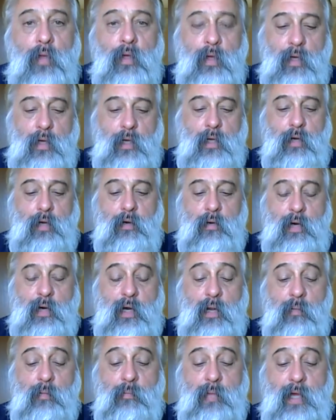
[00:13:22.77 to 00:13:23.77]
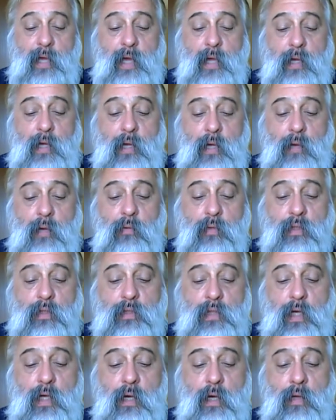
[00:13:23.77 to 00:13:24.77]
Hey, all right, I'm back. I
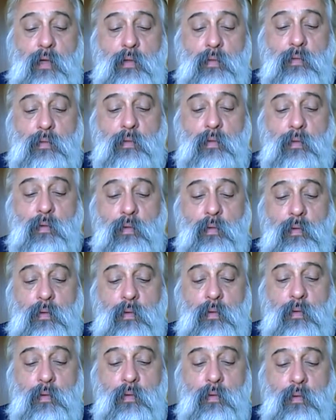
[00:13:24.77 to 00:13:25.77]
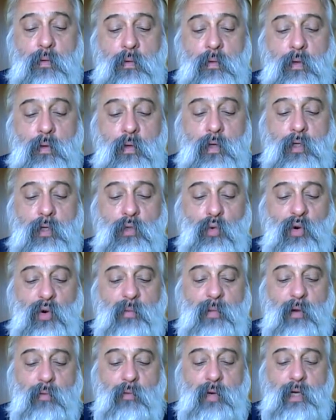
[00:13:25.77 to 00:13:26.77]
was heard a
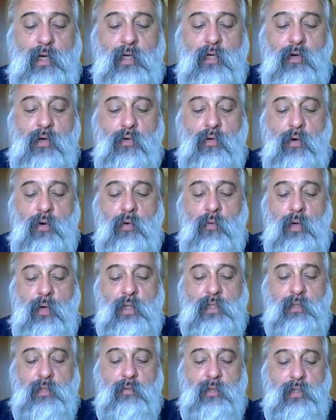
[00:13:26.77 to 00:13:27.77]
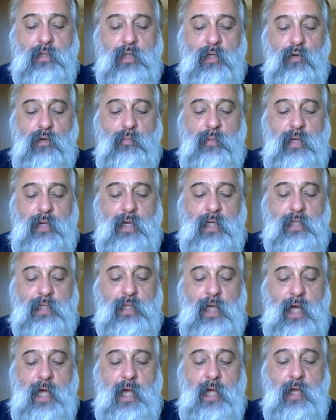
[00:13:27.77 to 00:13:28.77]
doorbell ring. Didn't know who it was, and it was a
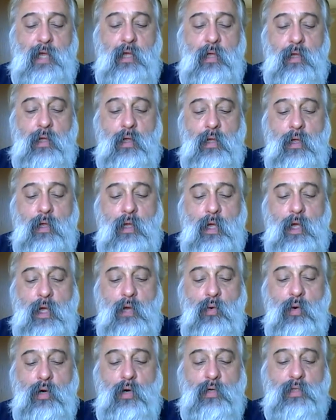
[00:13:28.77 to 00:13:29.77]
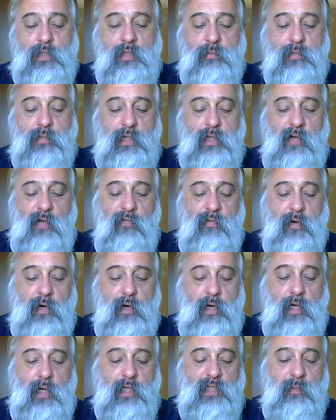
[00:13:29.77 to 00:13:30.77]
UPS guy. I'd ordered some stuff for
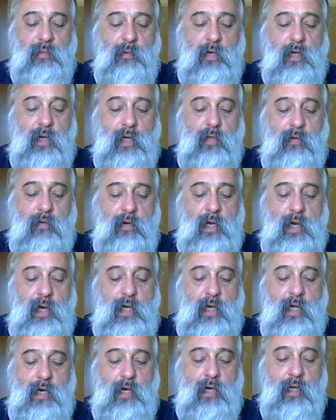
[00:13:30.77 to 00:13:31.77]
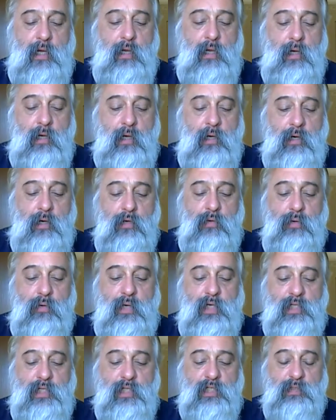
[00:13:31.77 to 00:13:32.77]
a customer the other day. He needed a
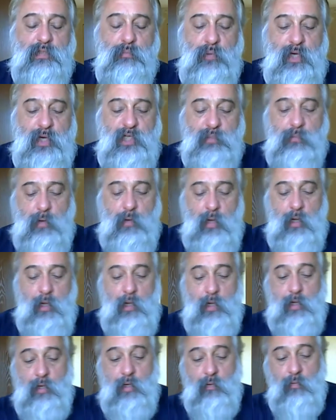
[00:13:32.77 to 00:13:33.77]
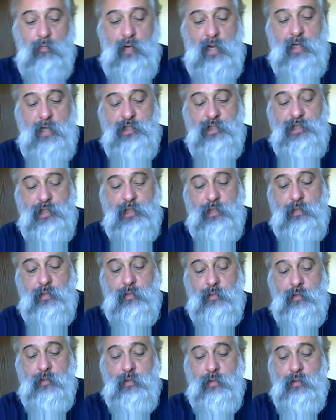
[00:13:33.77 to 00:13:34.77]
Traditions breech plug and a wrench
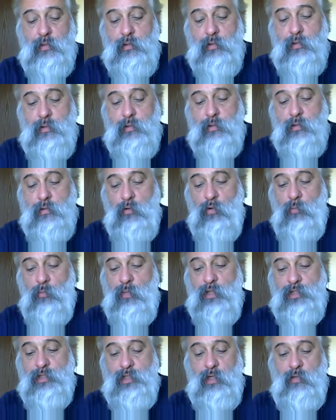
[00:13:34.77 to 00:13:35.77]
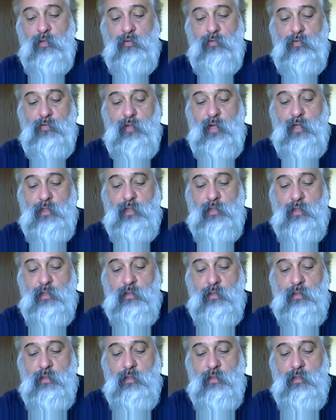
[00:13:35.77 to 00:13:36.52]
and a whole bunch of other things.